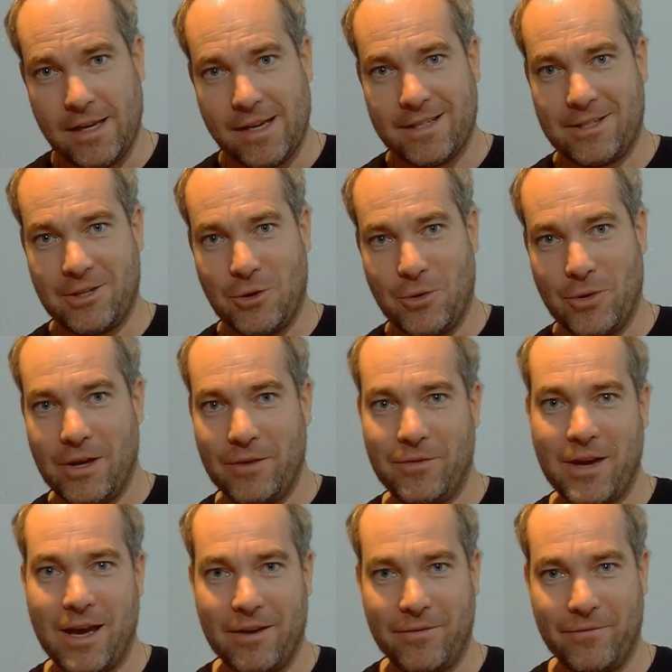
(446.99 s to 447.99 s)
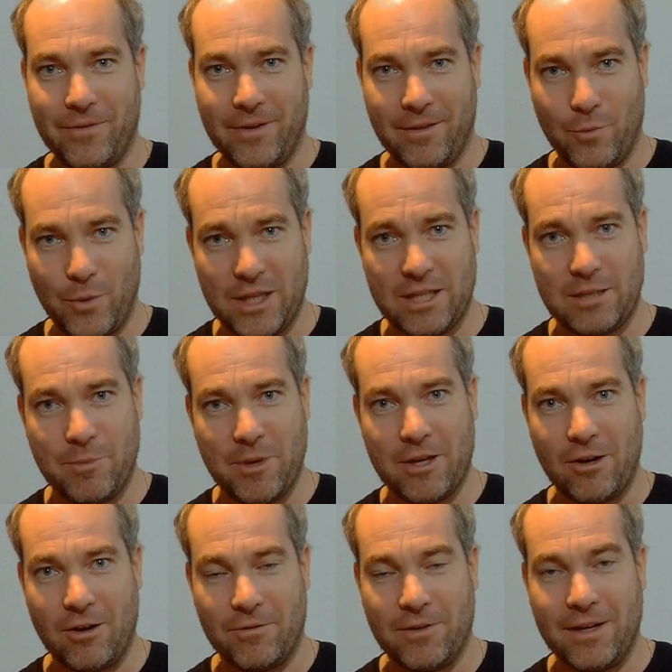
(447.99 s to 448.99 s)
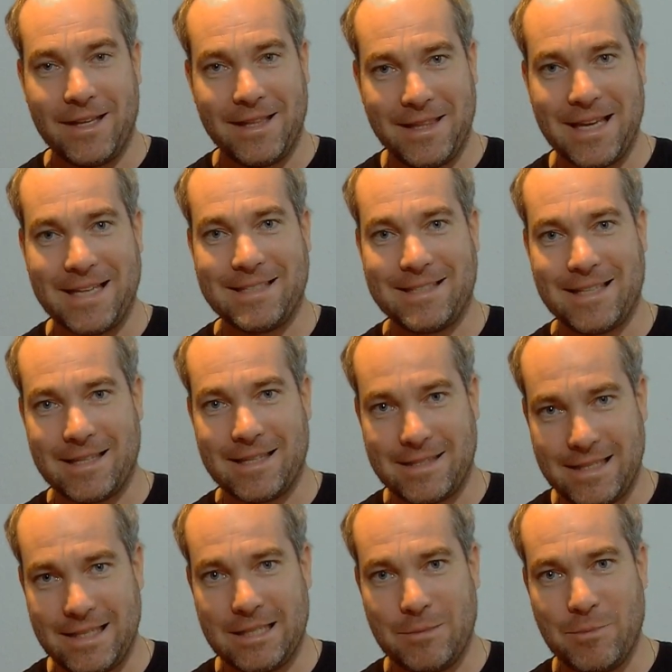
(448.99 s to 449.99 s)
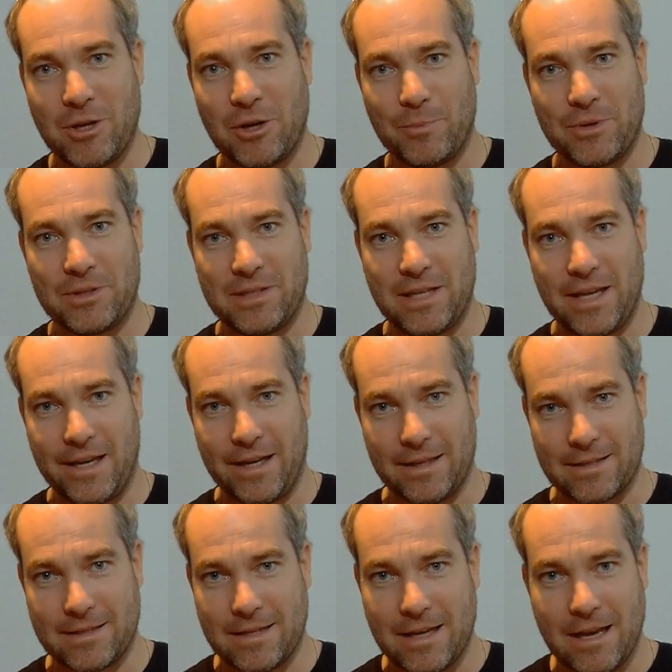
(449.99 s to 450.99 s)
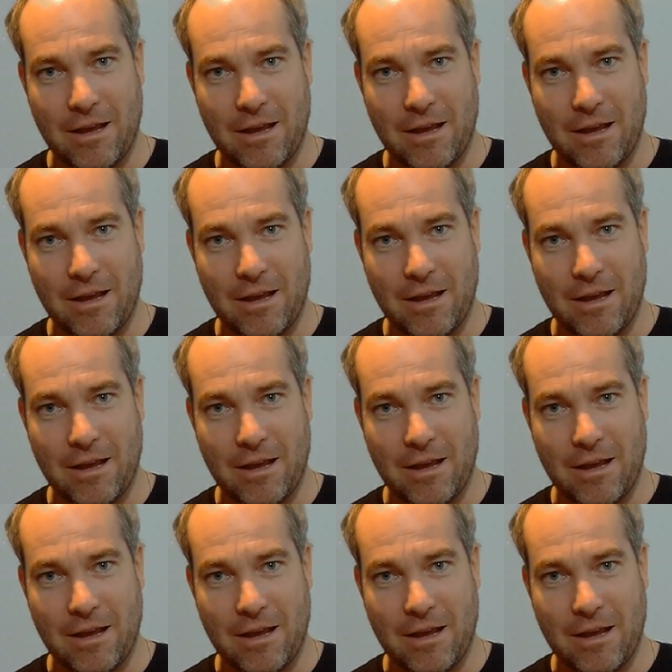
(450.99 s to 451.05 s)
So if you have the wind speed of less than 6 meter per second,